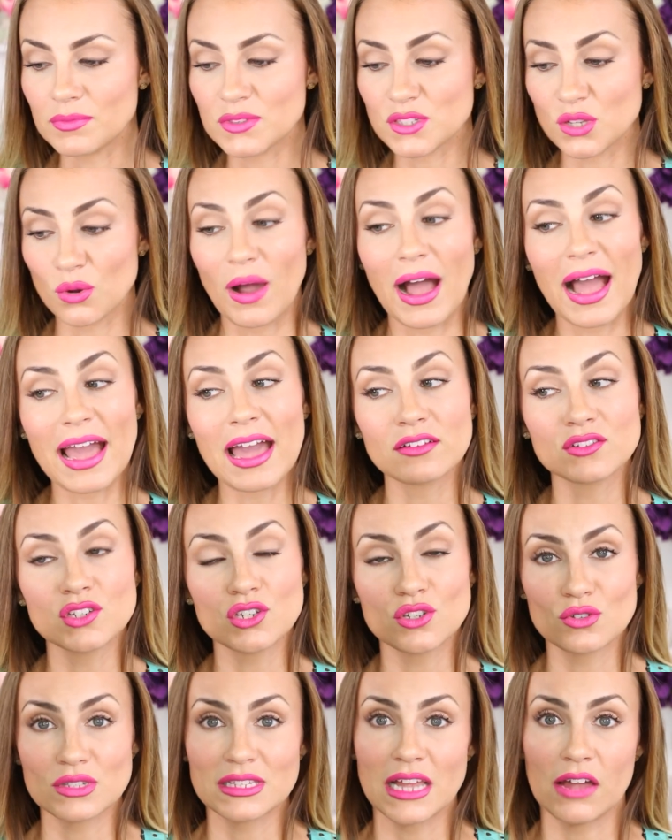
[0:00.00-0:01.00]
So I have
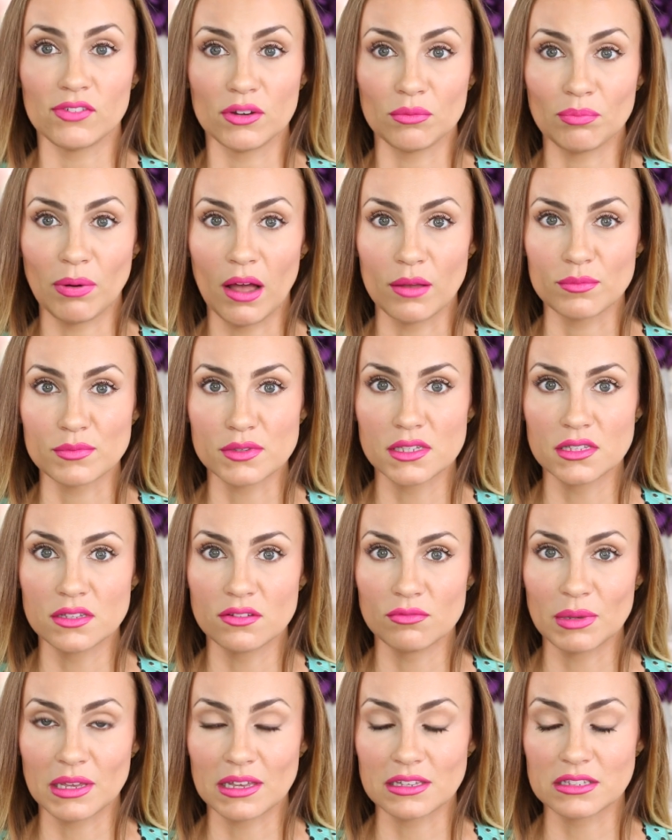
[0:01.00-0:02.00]
to do 7
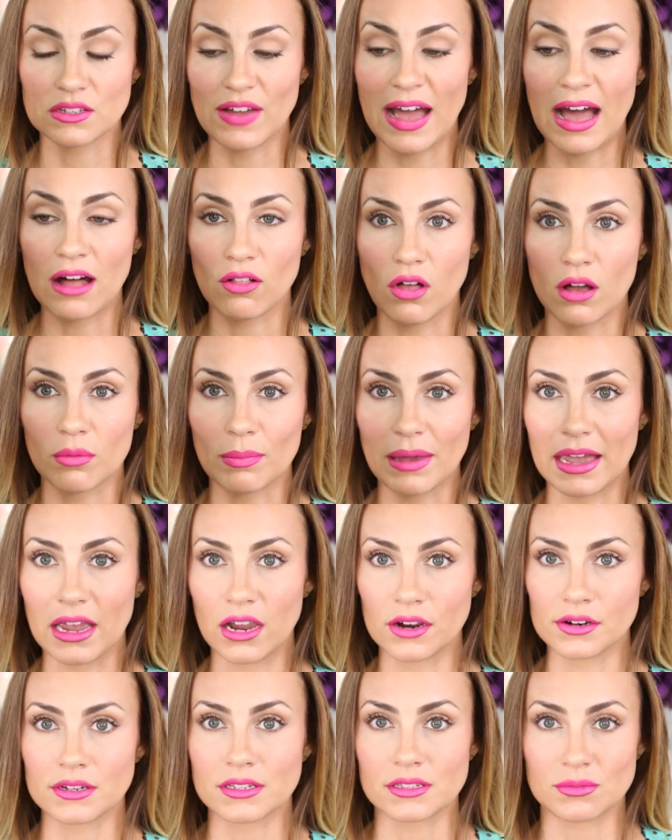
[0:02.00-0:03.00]
pumps because of how long my
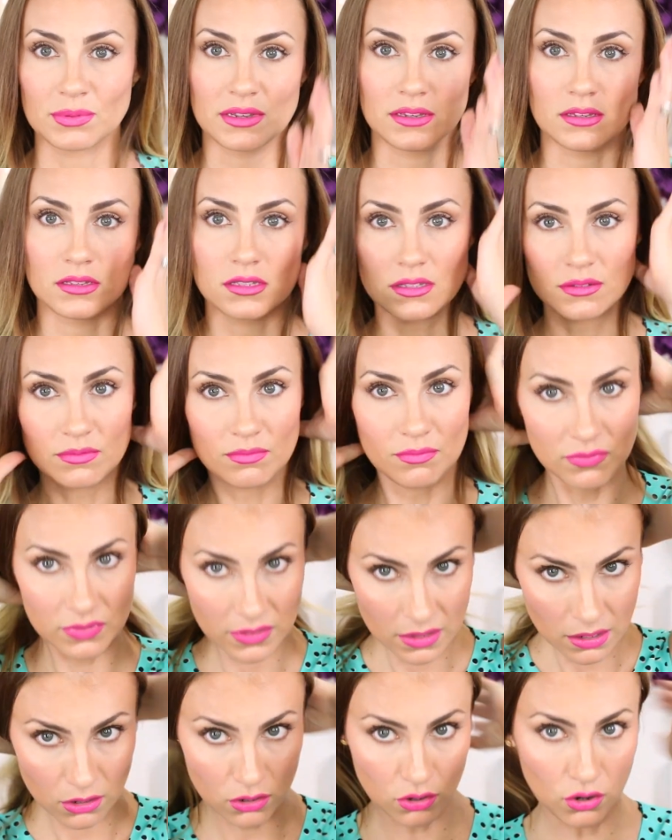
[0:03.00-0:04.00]
hair is, because
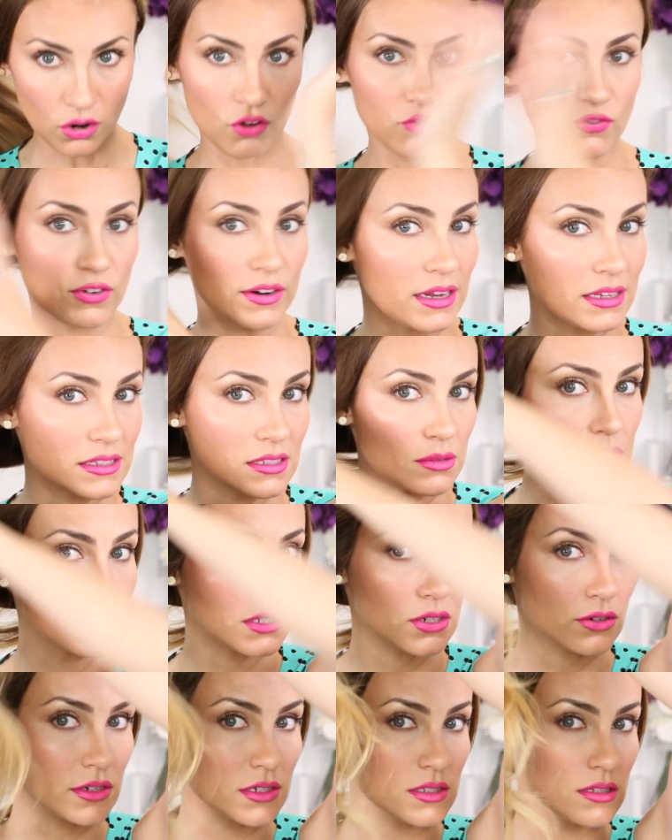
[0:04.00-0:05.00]
girlfriend has some
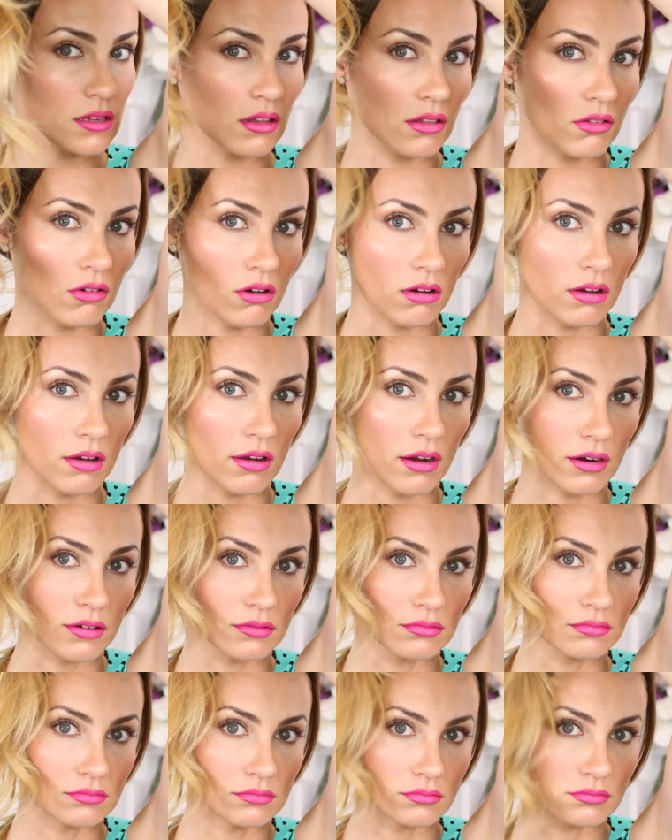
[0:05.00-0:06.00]
serious long
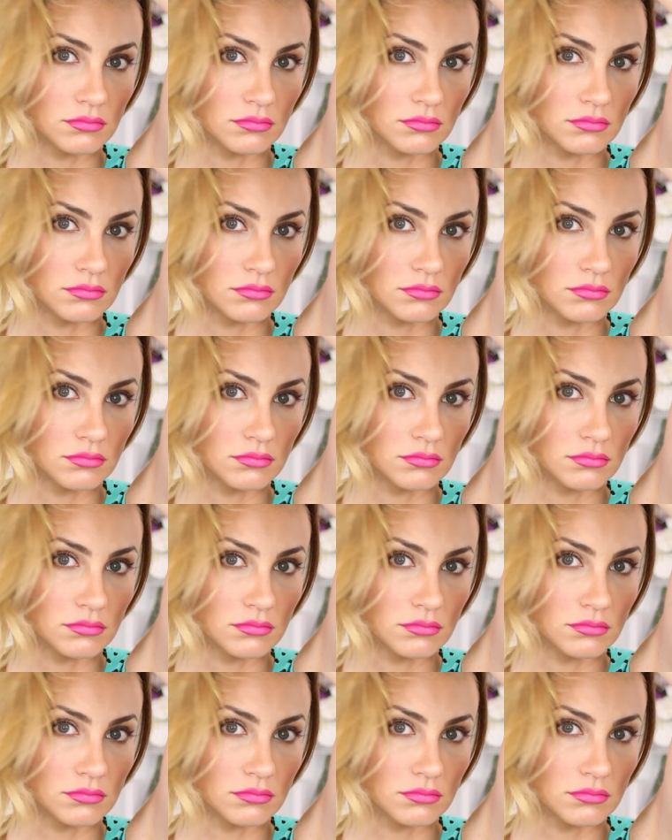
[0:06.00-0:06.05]
hair.